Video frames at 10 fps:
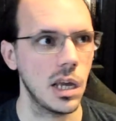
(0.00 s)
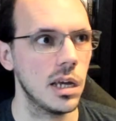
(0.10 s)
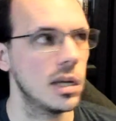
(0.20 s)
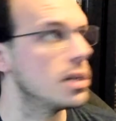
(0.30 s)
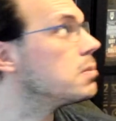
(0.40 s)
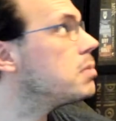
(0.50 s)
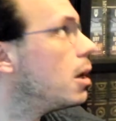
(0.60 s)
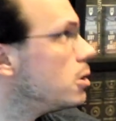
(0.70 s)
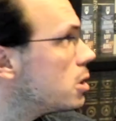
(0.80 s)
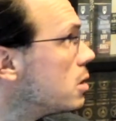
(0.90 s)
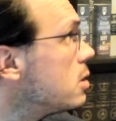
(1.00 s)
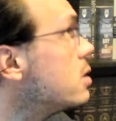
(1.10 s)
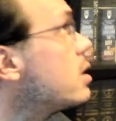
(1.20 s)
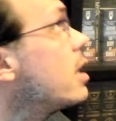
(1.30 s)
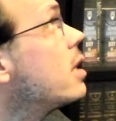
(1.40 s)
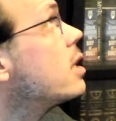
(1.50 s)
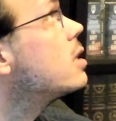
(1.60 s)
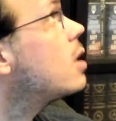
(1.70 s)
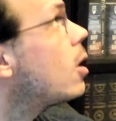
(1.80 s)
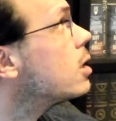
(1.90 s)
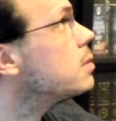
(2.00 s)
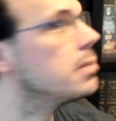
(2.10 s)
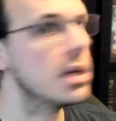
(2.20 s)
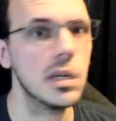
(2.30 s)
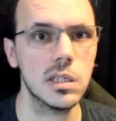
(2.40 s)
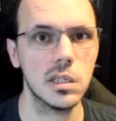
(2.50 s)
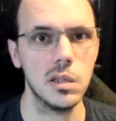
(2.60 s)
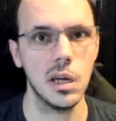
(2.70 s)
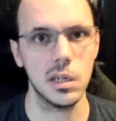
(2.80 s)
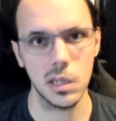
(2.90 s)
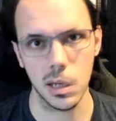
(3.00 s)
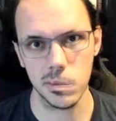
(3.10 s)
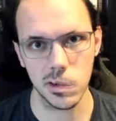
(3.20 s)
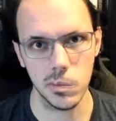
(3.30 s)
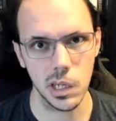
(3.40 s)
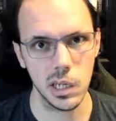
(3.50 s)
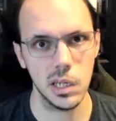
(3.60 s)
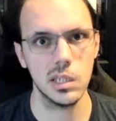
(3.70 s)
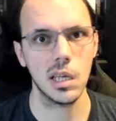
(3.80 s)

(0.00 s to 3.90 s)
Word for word: and posters and art bits that come from these.